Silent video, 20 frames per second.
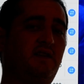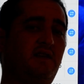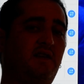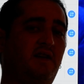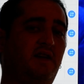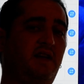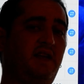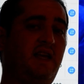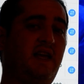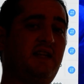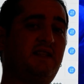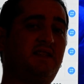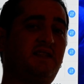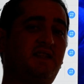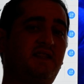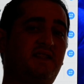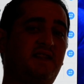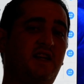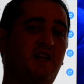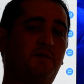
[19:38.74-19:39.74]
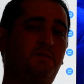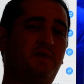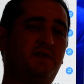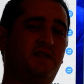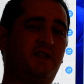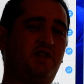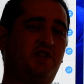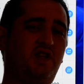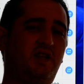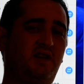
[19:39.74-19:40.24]
against the center
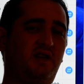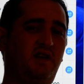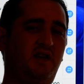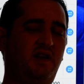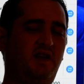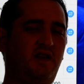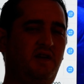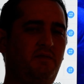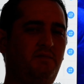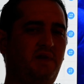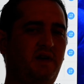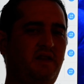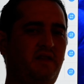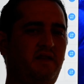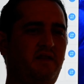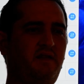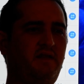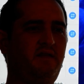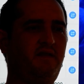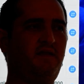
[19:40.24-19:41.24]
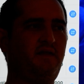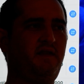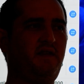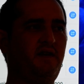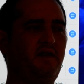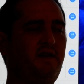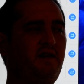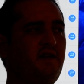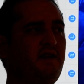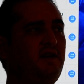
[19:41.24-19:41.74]
position, but
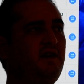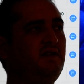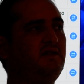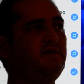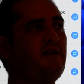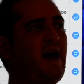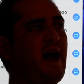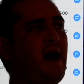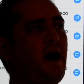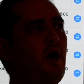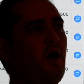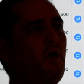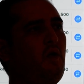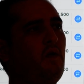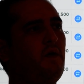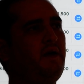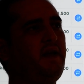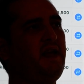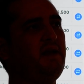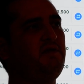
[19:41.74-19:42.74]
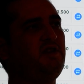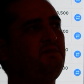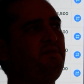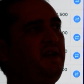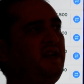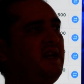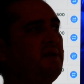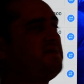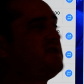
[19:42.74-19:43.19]
they're going to allow him to pick up